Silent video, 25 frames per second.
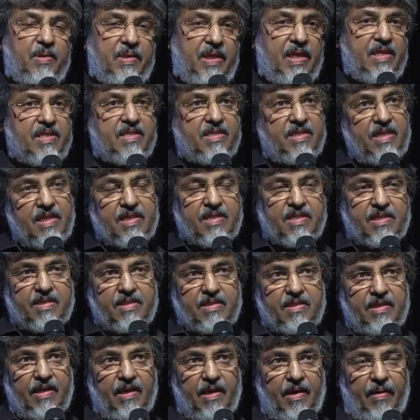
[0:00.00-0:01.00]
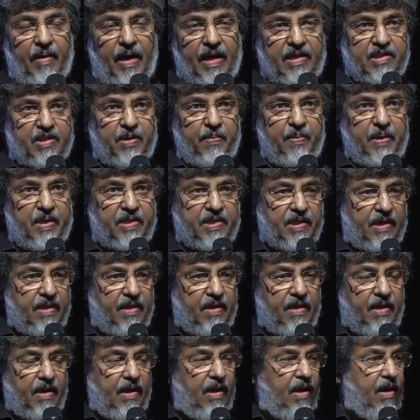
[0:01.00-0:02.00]
this, this uh,
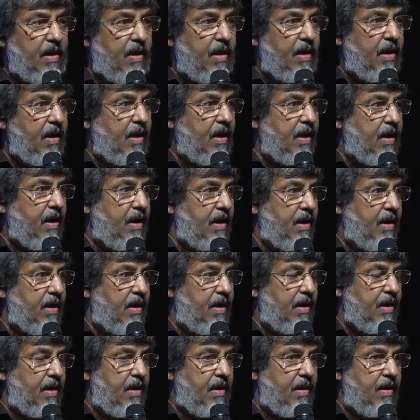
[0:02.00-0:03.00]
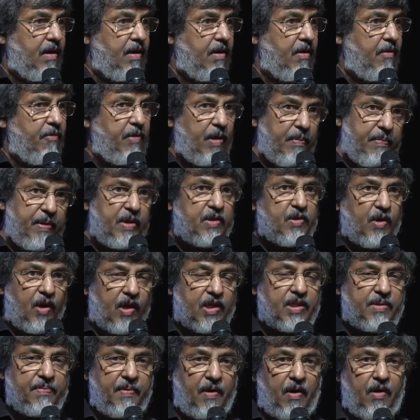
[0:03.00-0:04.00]
exhibition will be
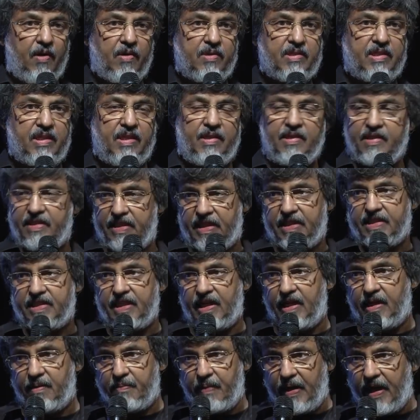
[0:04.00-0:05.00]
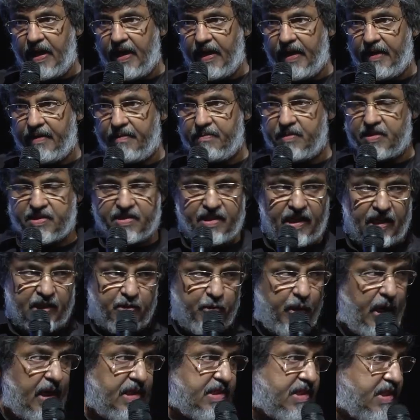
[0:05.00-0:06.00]
talked about in detail by Mr.
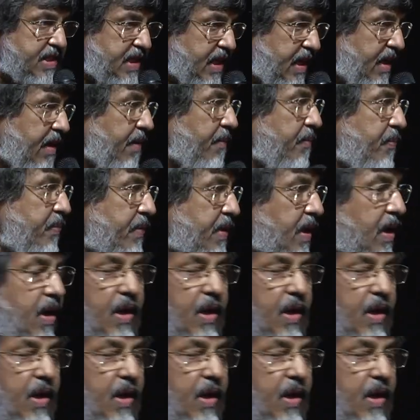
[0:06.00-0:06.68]
Advait Singh,